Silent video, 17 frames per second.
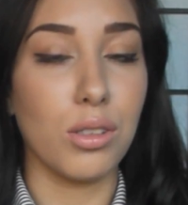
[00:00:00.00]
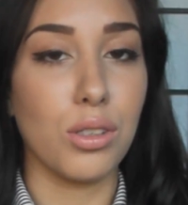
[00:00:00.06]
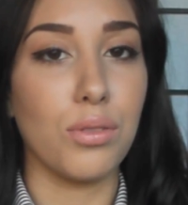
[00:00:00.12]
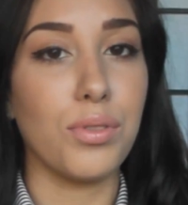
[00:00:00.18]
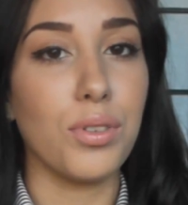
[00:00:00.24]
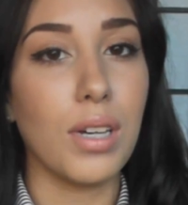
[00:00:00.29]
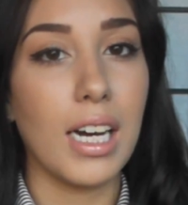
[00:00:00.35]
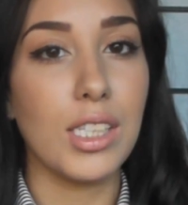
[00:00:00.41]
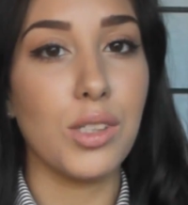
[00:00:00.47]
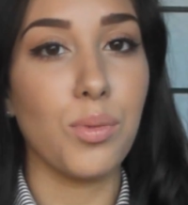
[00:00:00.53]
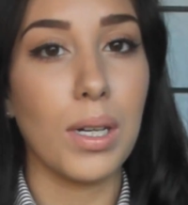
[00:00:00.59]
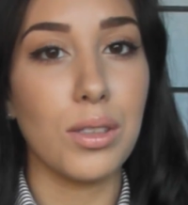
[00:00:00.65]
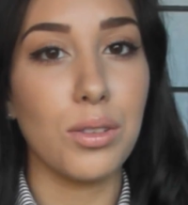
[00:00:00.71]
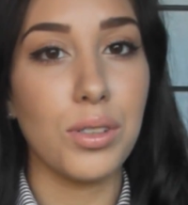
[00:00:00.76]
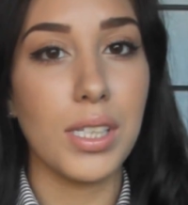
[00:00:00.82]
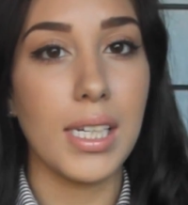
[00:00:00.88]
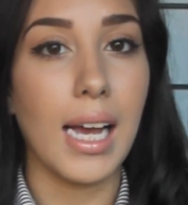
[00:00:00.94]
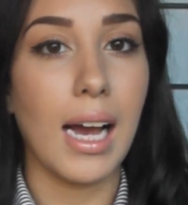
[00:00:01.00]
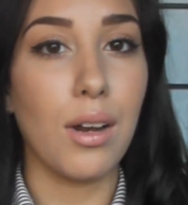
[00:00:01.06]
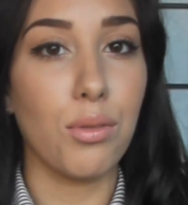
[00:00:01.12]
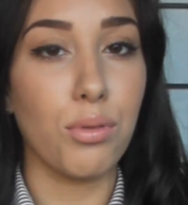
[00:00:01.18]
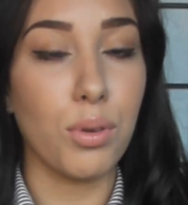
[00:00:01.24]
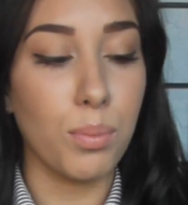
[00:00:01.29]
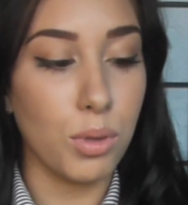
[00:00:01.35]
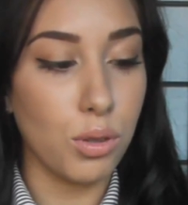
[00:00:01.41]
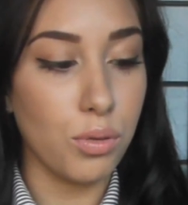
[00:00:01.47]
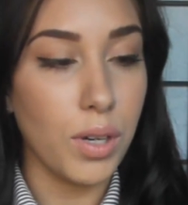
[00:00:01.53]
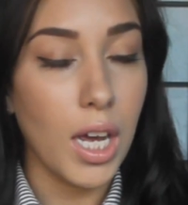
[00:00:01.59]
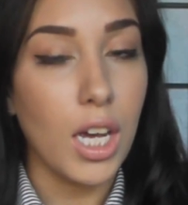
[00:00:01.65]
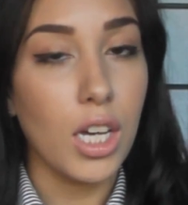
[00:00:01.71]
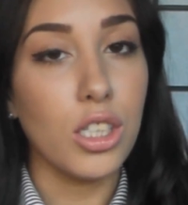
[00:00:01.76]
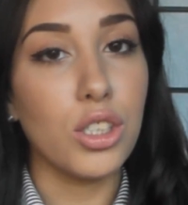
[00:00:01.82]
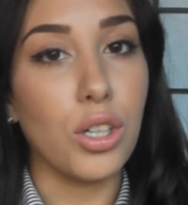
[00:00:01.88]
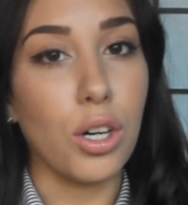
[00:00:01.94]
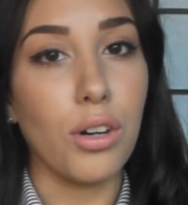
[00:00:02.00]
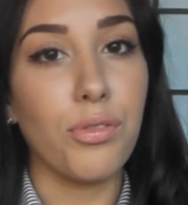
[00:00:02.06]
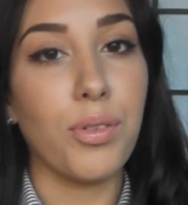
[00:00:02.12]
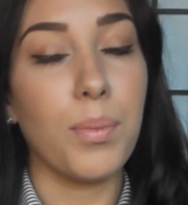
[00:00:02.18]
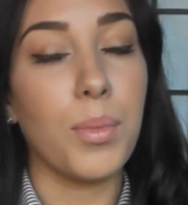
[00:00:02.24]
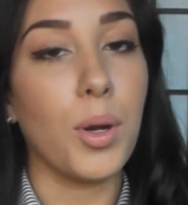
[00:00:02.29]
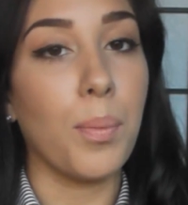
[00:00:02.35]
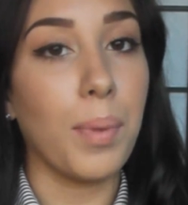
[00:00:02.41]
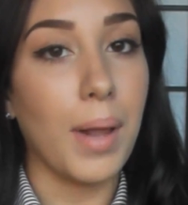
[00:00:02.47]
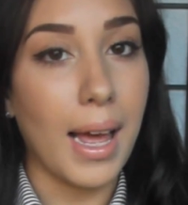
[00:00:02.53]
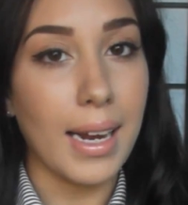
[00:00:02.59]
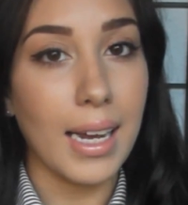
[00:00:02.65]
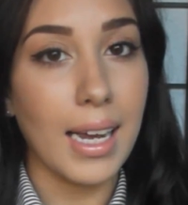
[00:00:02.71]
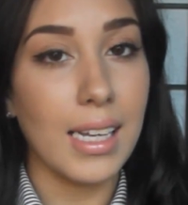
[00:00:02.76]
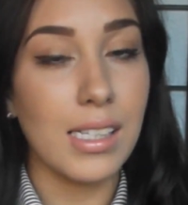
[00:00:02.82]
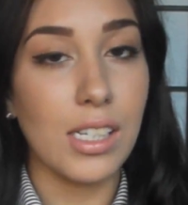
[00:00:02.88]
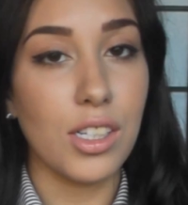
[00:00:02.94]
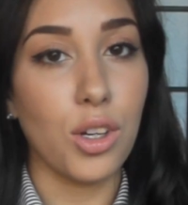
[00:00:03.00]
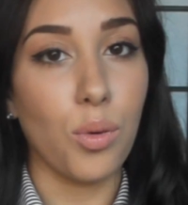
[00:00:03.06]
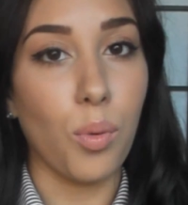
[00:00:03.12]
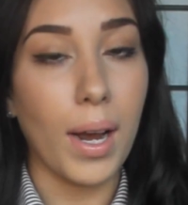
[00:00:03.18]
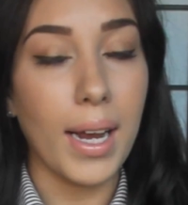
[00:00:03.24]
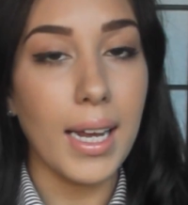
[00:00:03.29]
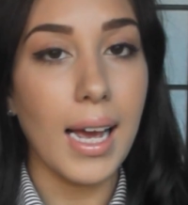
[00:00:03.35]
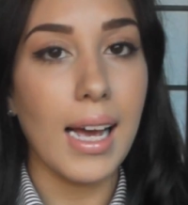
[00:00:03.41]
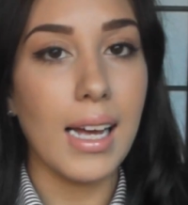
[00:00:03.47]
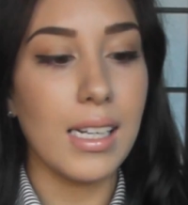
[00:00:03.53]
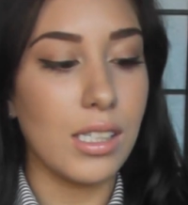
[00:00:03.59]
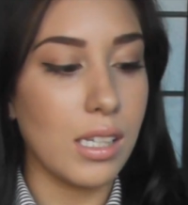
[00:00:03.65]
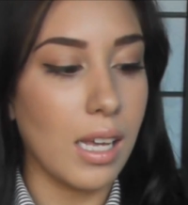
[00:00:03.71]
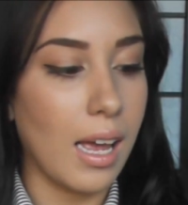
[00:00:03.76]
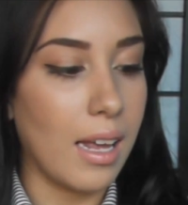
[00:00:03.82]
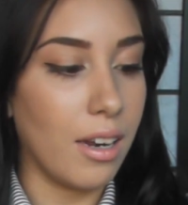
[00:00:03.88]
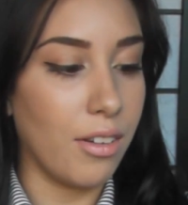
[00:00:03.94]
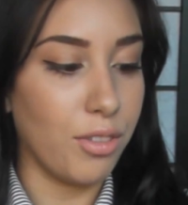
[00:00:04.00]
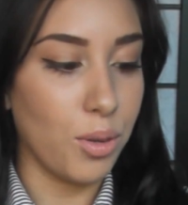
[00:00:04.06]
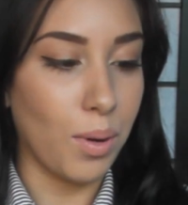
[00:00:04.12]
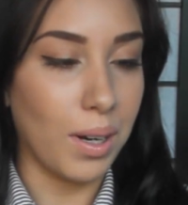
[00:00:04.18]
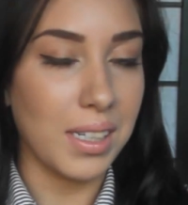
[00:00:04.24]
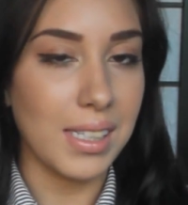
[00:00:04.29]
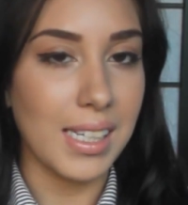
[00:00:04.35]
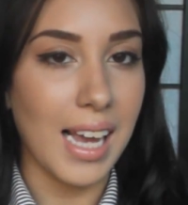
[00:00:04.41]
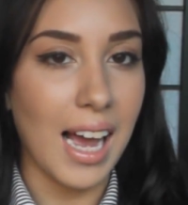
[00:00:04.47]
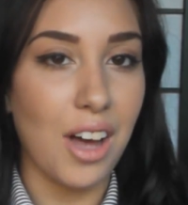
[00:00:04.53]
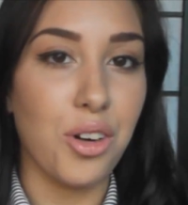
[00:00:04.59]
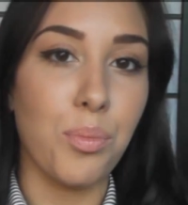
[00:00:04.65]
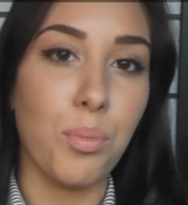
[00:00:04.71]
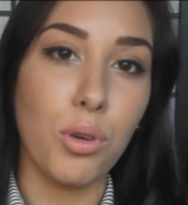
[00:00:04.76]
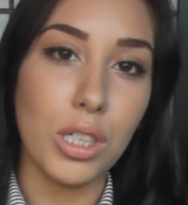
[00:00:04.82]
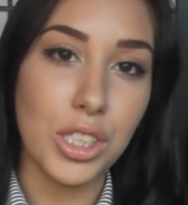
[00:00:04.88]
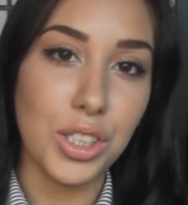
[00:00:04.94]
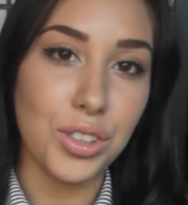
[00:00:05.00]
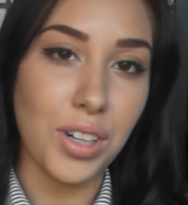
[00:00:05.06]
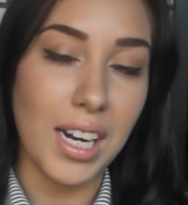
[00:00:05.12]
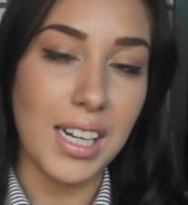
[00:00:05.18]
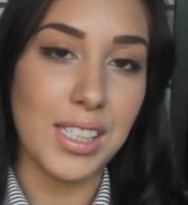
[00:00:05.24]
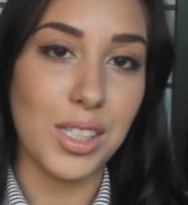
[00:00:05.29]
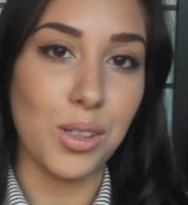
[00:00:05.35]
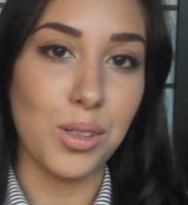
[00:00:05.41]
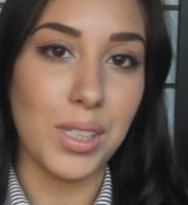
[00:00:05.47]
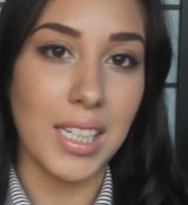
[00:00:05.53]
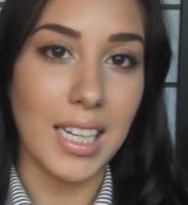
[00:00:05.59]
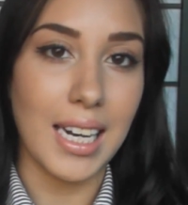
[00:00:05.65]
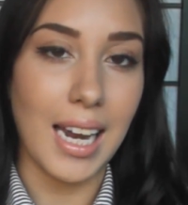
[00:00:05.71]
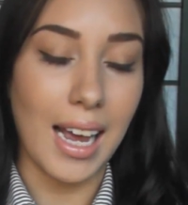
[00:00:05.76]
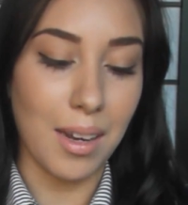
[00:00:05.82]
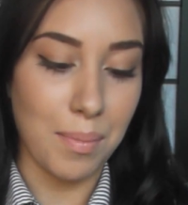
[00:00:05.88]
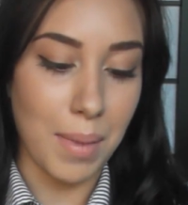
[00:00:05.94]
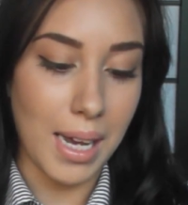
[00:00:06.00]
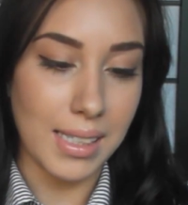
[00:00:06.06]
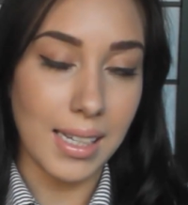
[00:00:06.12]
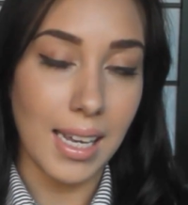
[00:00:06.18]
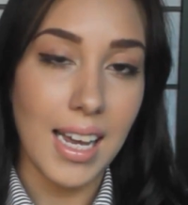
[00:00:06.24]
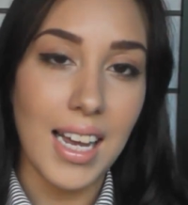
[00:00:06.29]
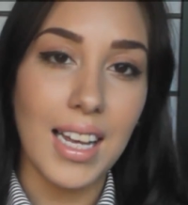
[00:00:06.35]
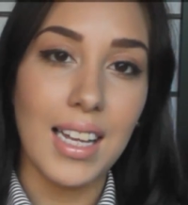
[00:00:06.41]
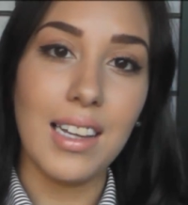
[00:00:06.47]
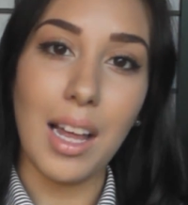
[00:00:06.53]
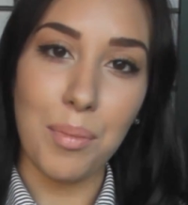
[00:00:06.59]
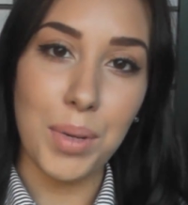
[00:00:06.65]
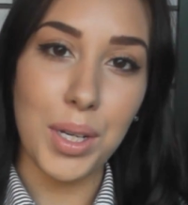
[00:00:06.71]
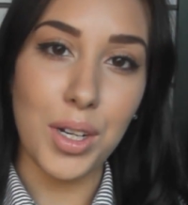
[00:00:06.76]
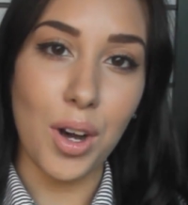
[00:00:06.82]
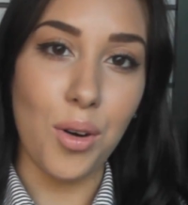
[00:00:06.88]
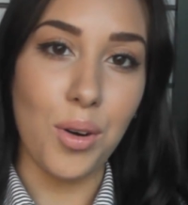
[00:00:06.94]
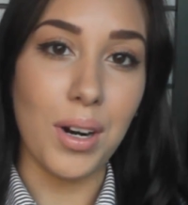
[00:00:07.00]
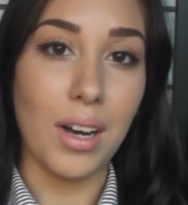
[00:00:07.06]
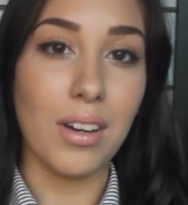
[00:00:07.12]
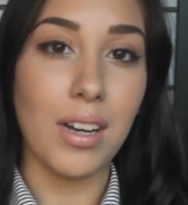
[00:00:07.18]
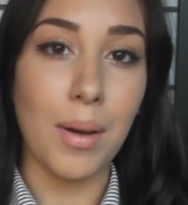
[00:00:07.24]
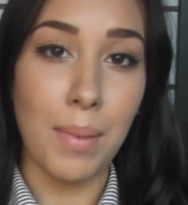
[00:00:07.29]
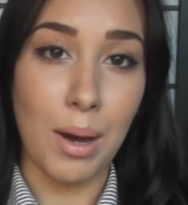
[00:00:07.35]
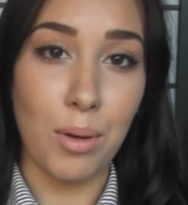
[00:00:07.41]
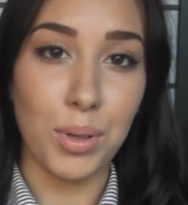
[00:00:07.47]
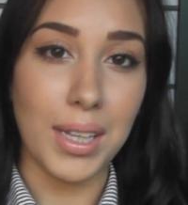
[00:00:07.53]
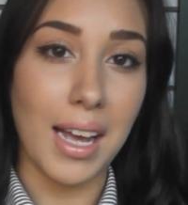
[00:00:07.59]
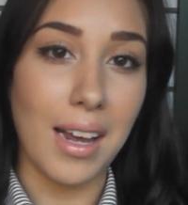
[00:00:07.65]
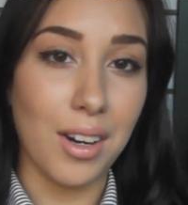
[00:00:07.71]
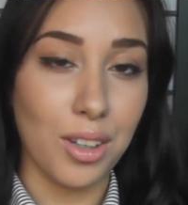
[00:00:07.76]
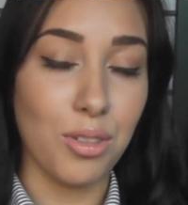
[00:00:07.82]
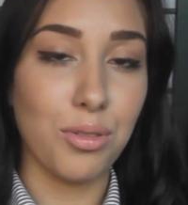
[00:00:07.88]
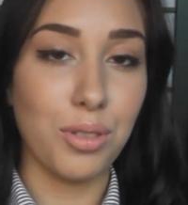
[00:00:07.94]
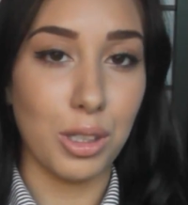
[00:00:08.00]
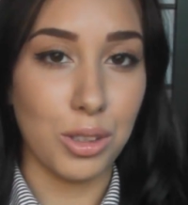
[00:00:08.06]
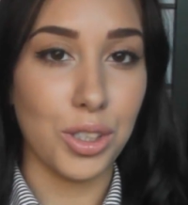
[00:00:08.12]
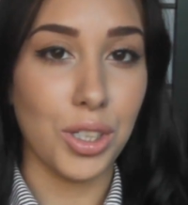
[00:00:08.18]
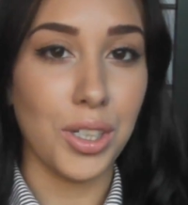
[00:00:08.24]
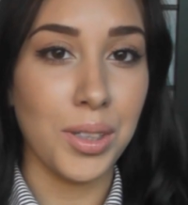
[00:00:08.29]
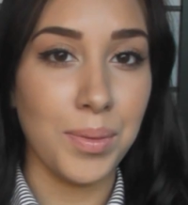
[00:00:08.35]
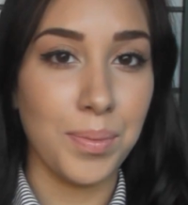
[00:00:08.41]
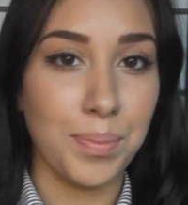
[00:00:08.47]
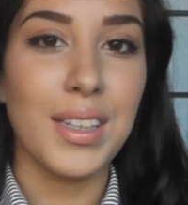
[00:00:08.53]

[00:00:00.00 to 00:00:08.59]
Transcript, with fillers: So if you guys want to see how to remove dirt from your blackheads and your whiteheads, and if you want to see how to moisturize using an egg mask, let me know and I'll come out with that in the future.